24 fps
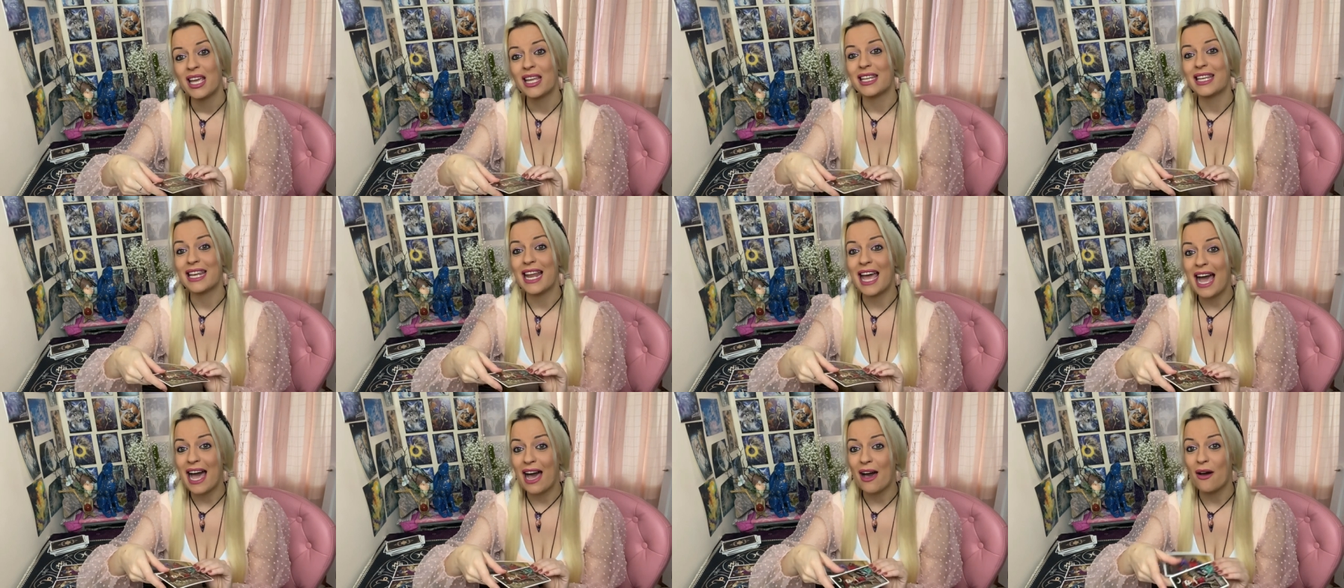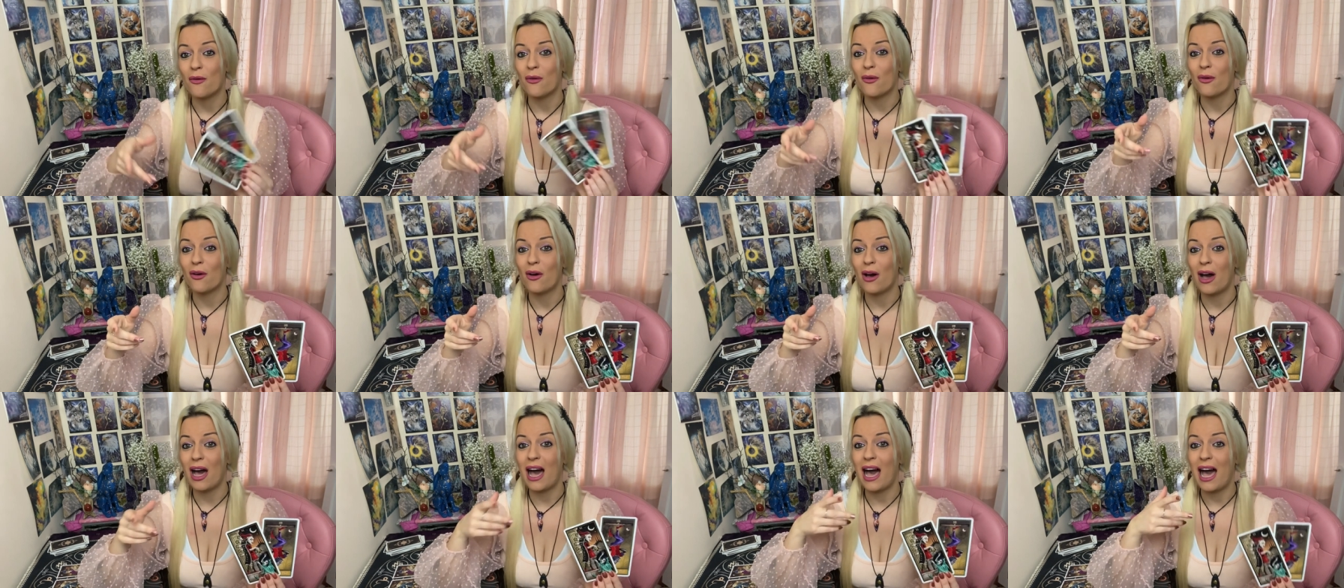
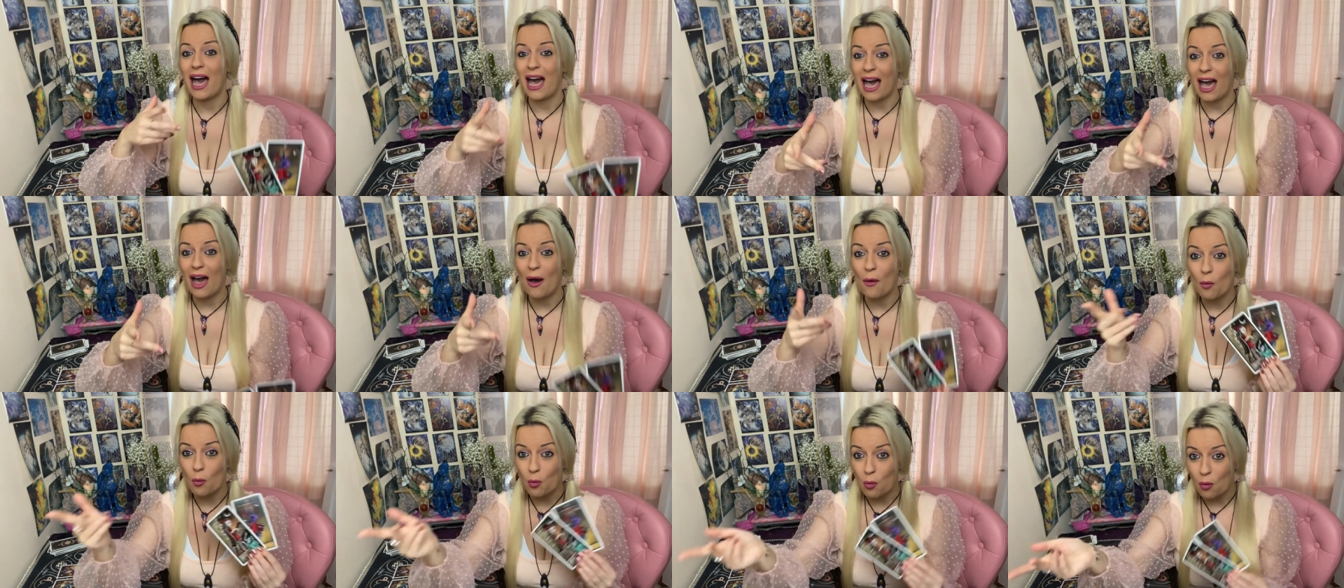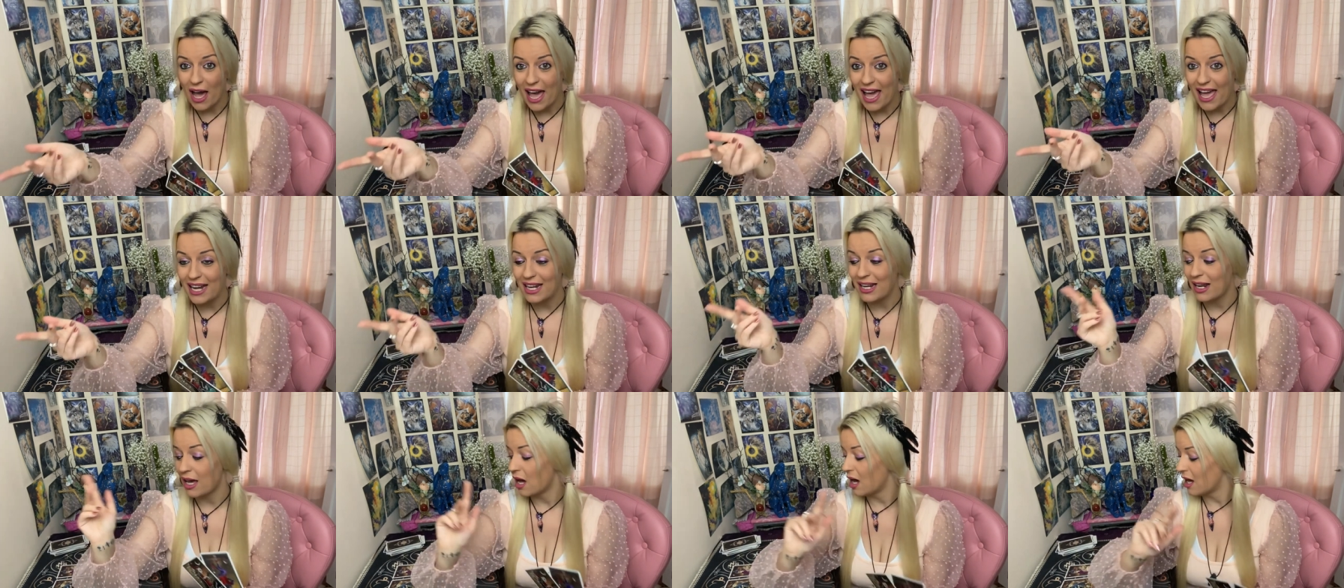Now, when
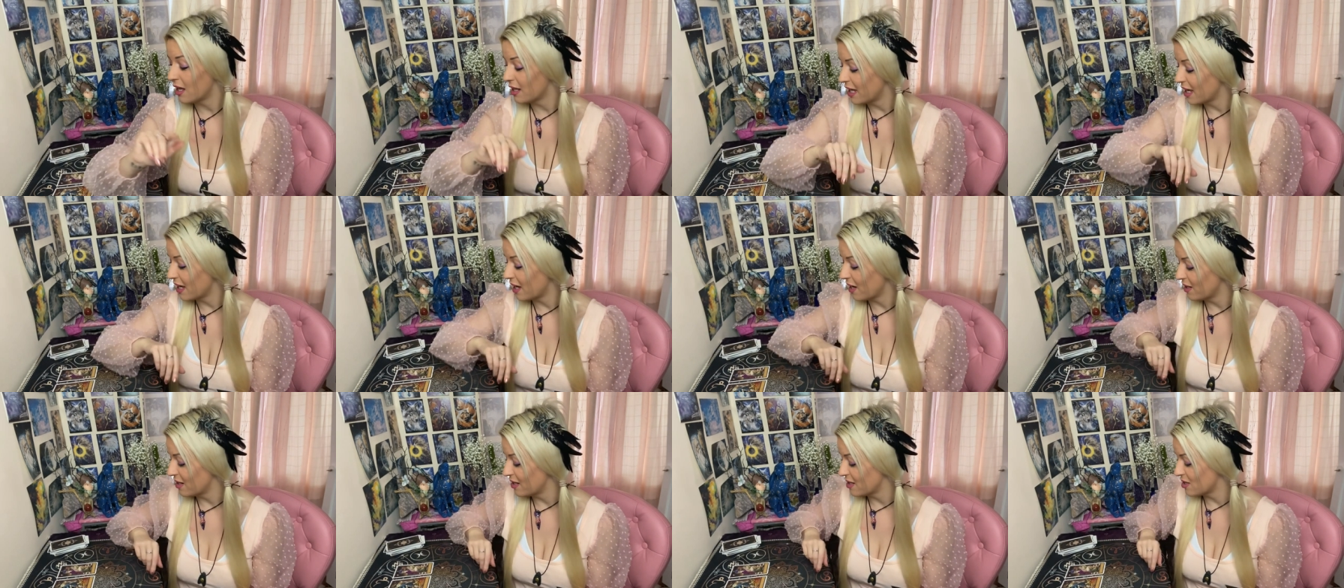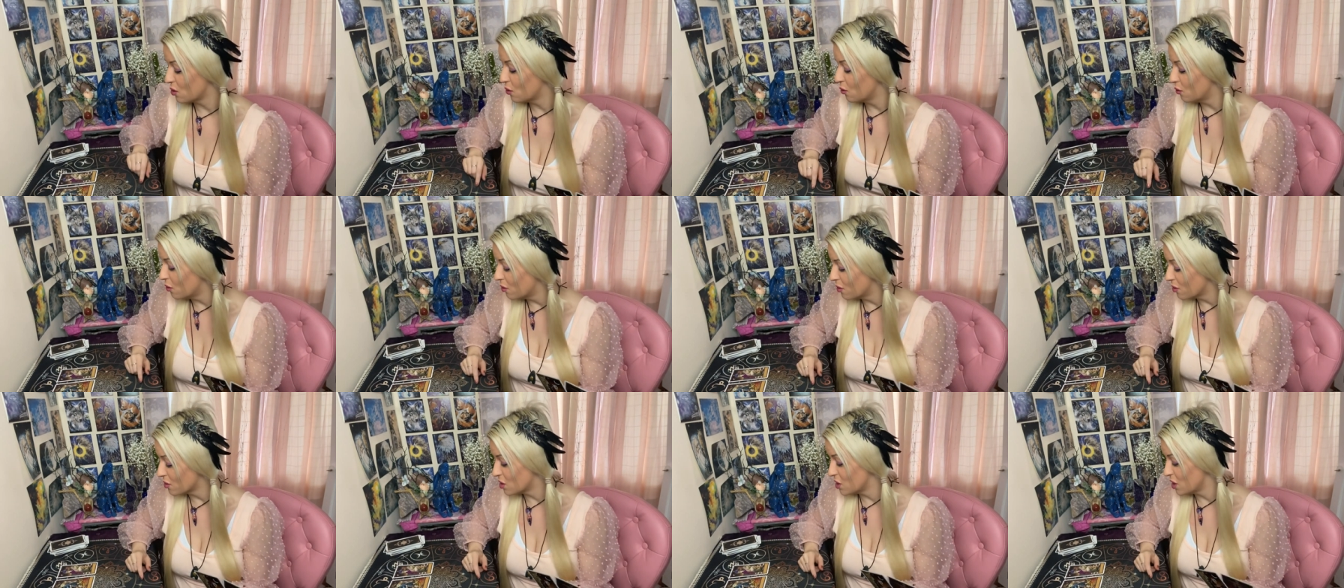are they going to
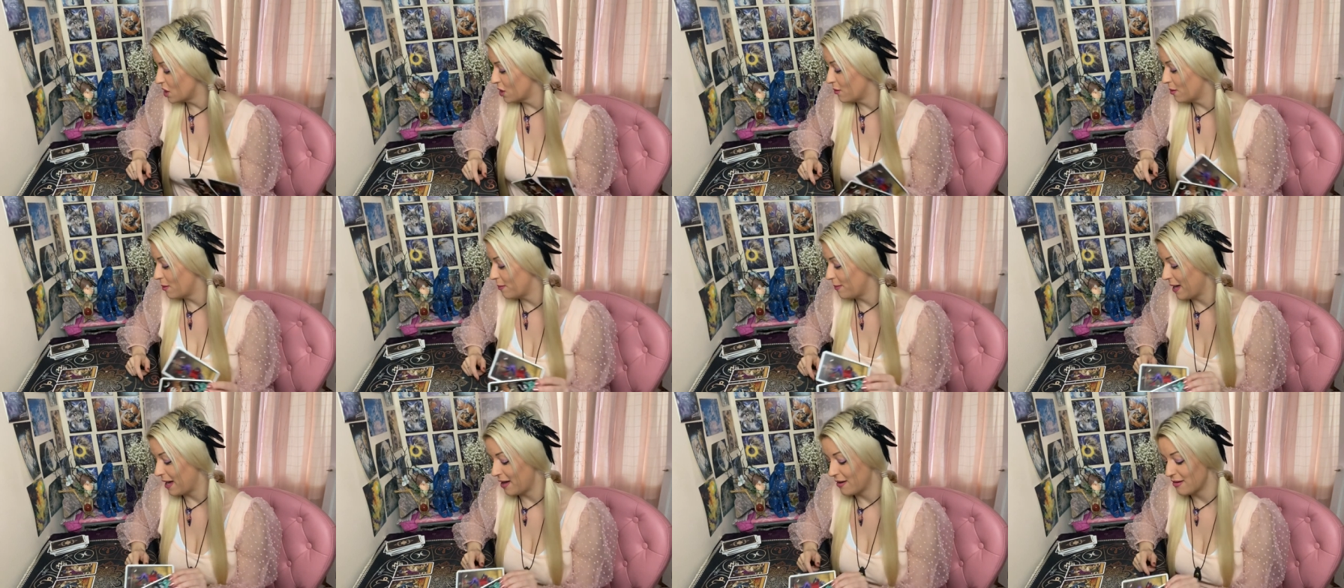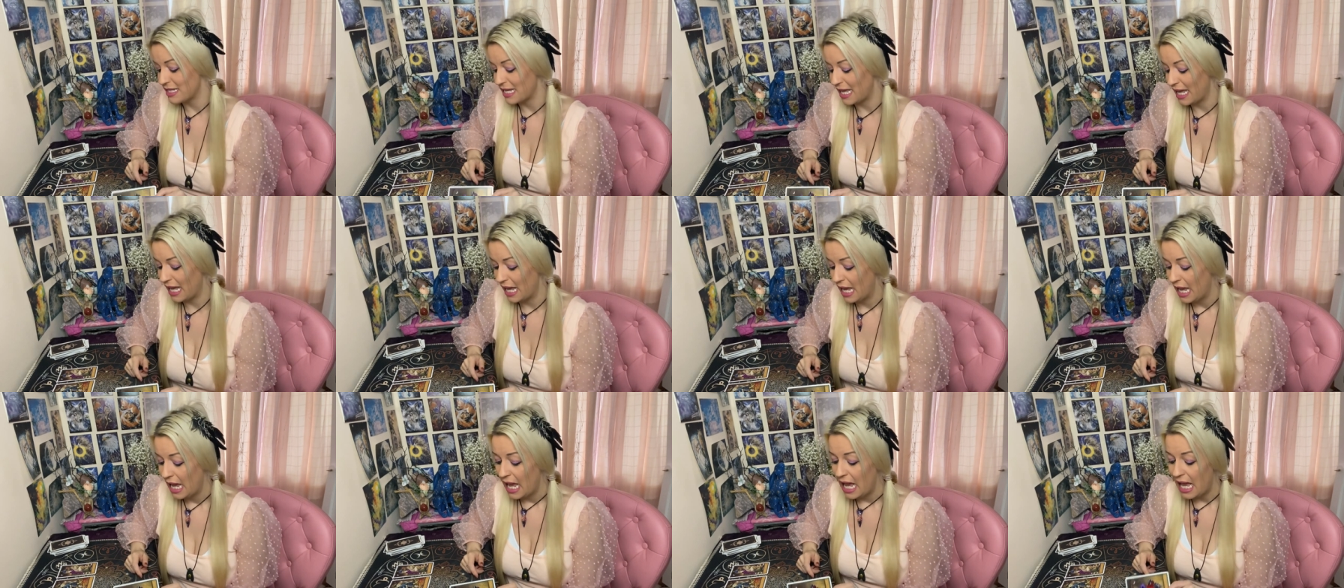talk to you about
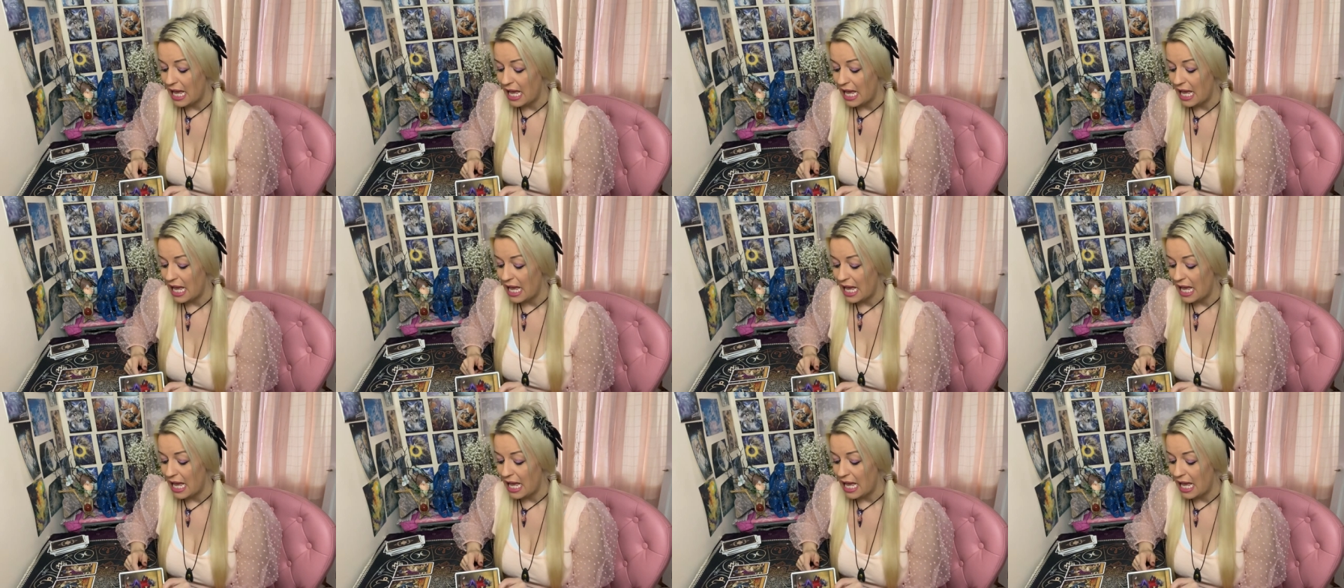it?